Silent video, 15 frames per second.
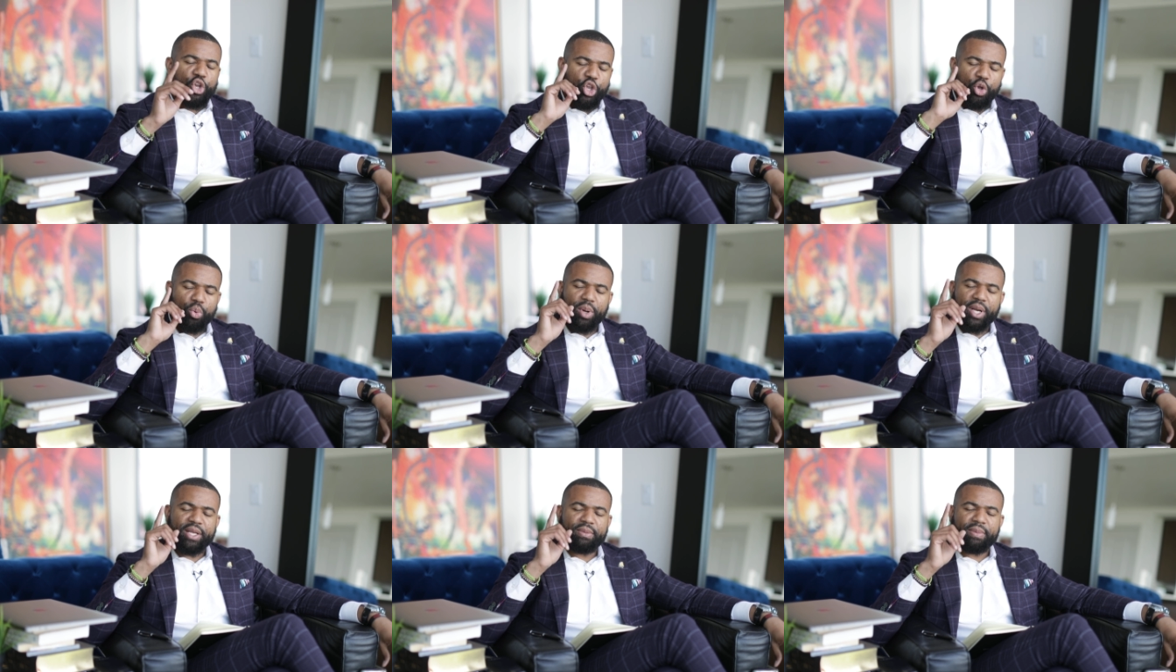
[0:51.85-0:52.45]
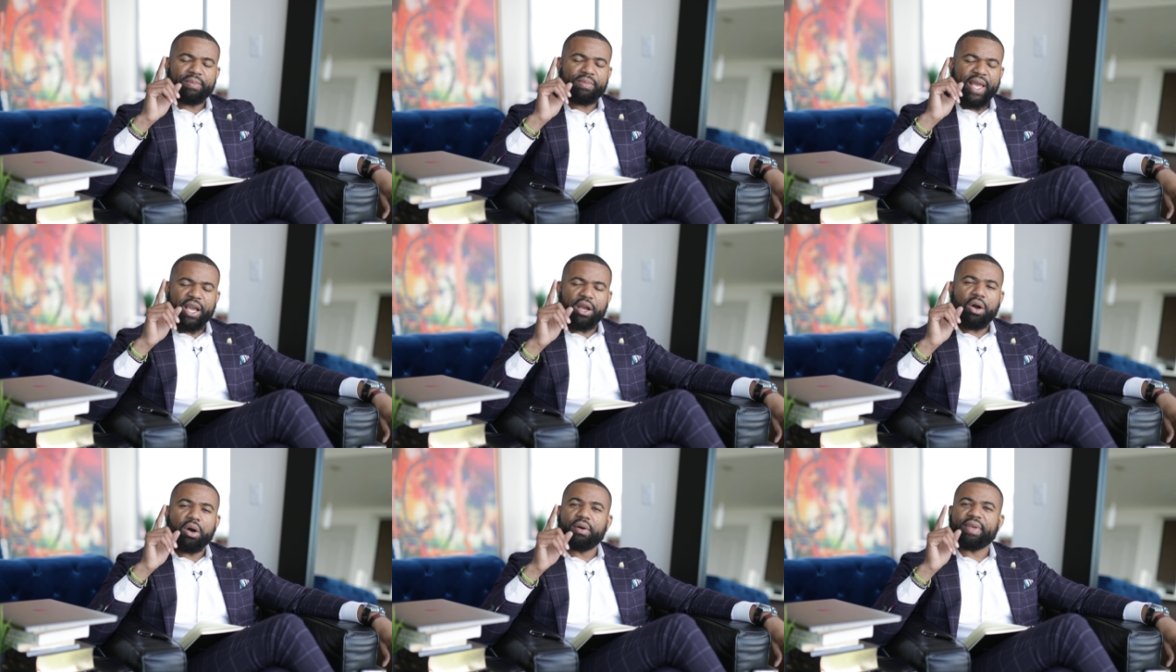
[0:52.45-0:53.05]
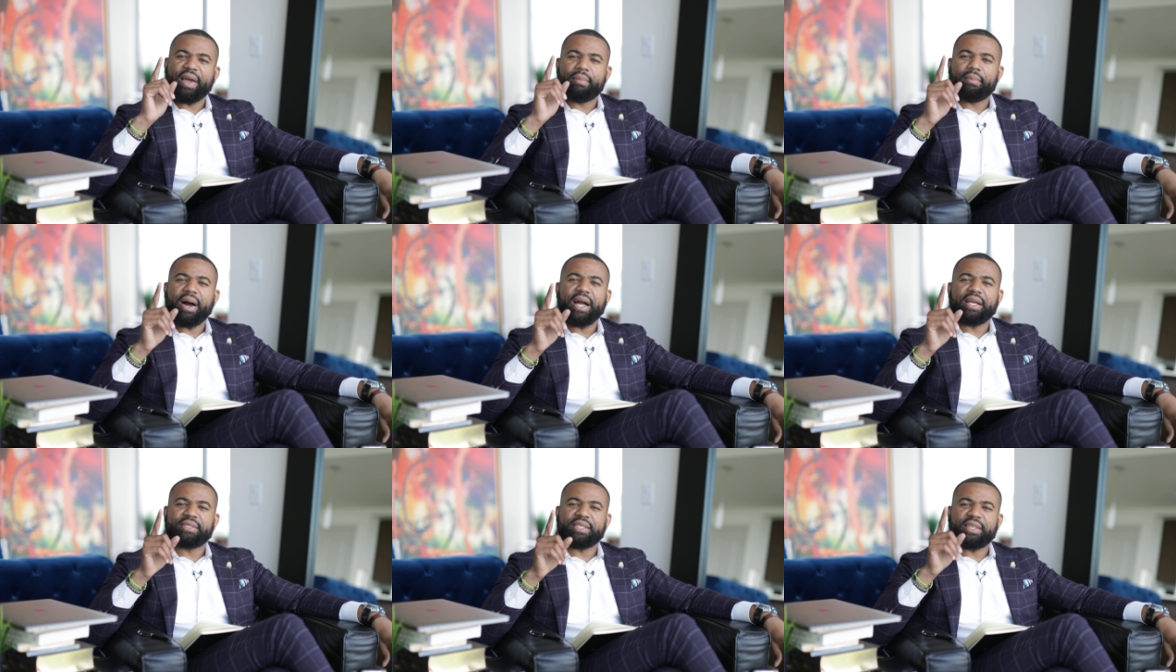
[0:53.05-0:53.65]
you want to take on that
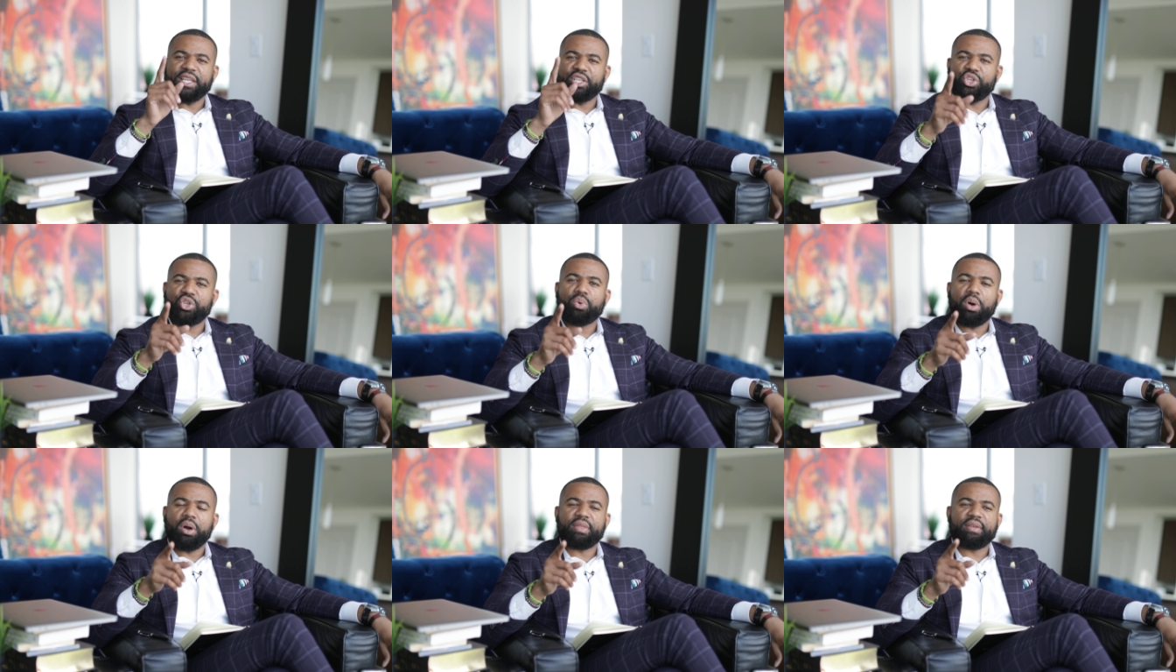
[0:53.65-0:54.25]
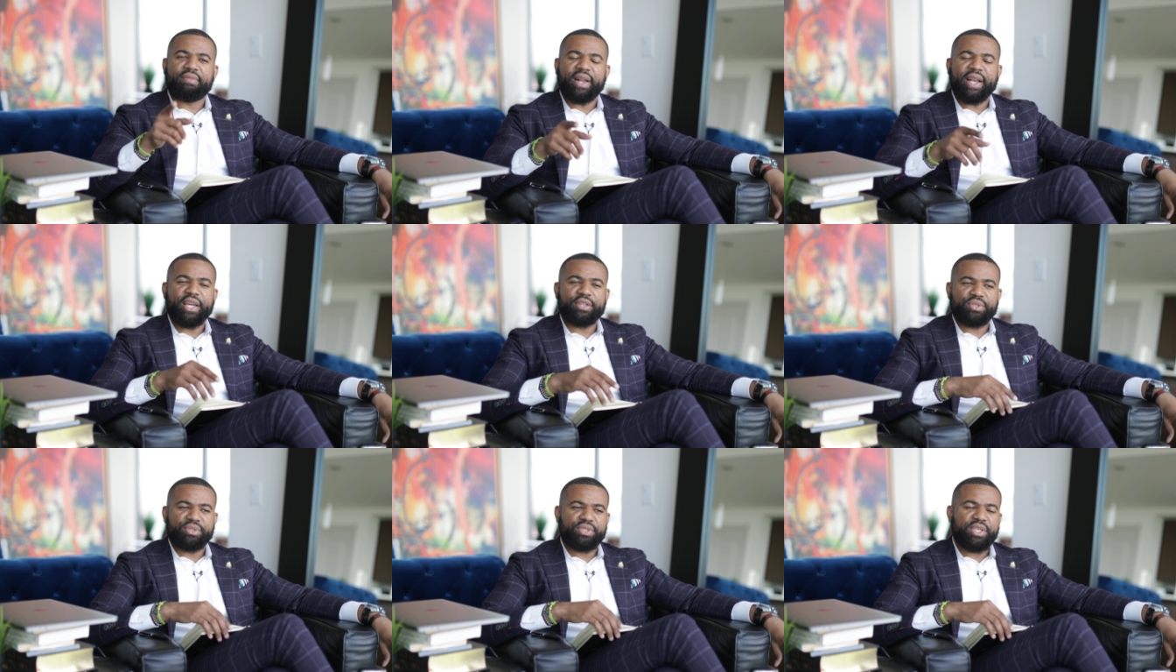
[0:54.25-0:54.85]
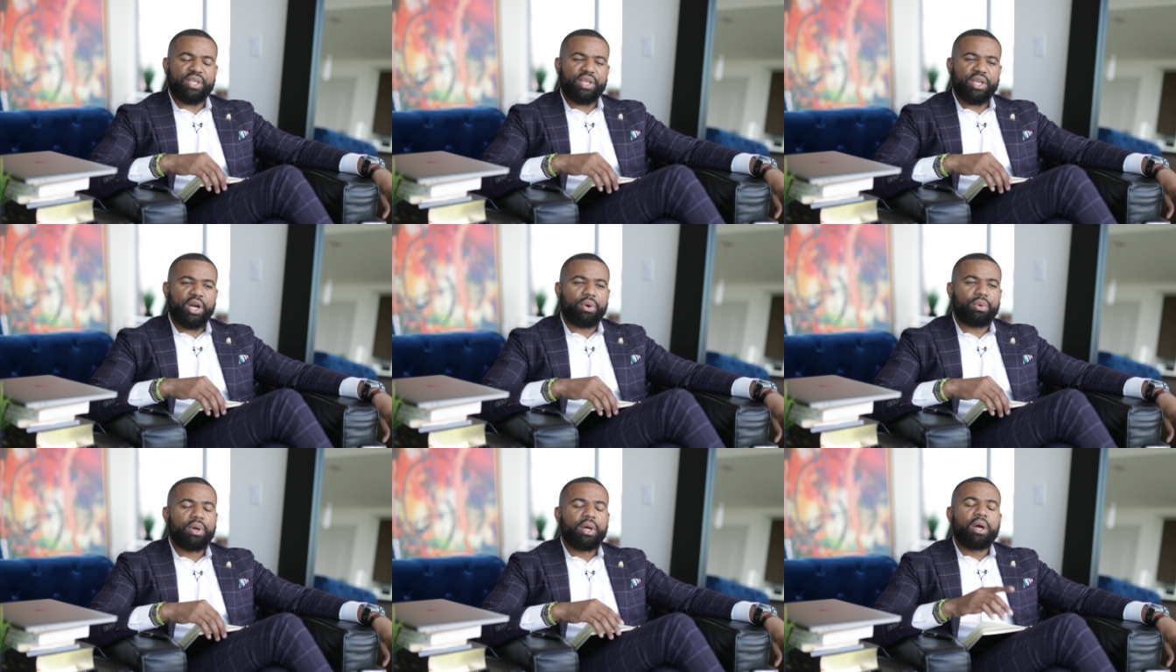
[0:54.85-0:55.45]
mindset that you are the financial
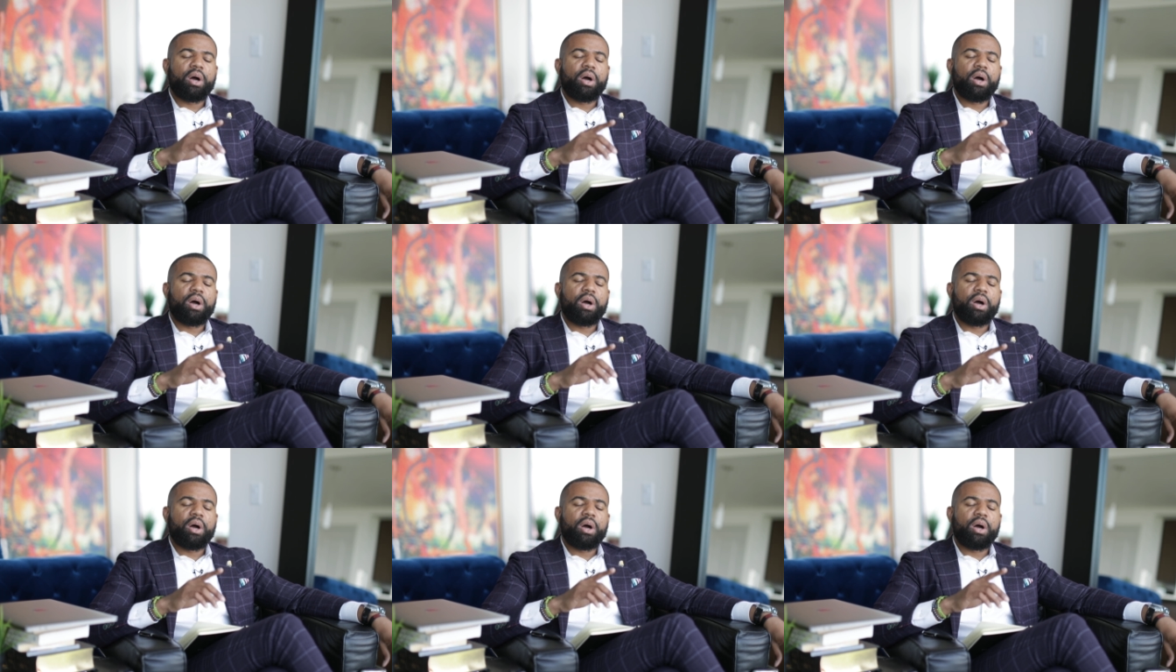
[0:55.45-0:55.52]
CEO.